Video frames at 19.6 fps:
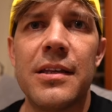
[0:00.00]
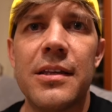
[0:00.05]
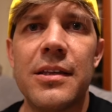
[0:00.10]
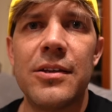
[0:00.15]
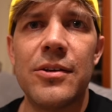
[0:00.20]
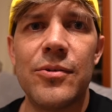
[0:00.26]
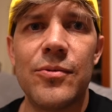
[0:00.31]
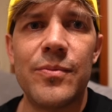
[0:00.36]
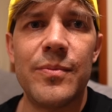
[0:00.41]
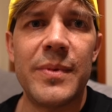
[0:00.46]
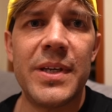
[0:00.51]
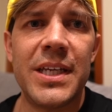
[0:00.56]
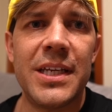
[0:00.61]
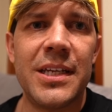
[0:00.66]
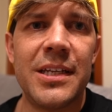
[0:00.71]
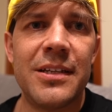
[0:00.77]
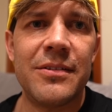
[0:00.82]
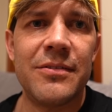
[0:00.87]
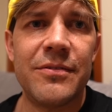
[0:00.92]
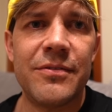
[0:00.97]
You
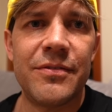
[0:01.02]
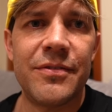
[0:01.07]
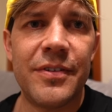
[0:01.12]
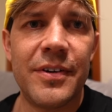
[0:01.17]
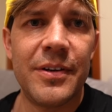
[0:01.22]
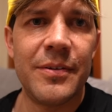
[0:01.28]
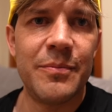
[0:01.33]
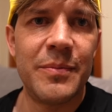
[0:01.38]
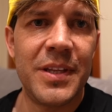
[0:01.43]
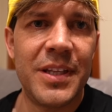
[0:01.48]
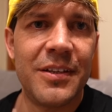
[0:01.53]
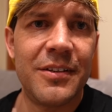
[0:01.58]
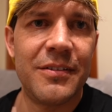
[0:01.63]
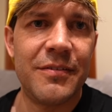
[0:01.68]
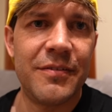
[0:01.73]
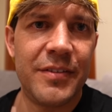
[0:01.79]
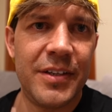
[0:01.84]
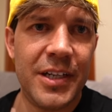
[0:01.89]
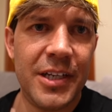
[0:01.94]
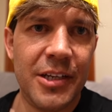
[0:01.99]
mean from the
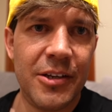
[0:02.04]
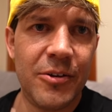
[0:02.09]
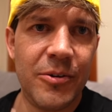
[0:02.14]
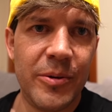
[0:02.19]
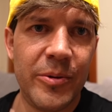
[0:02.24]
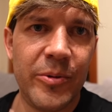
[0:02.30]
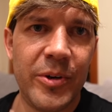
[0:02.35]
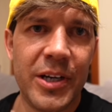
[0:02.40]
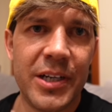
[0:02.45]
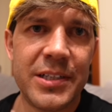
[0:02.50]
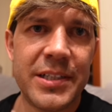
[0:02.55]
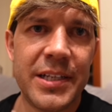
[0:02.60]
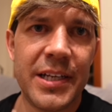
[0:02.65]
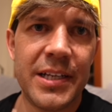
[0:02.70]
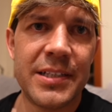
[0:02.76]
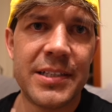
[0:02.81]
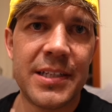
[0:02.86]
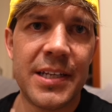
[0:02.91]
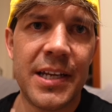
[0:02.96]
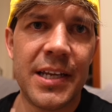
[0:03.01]
video we watched
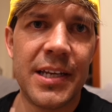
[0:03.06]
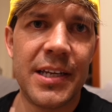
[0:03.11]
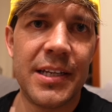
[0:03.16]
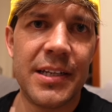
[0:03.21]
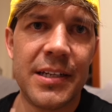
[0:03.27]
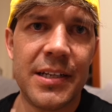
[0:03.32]
last night?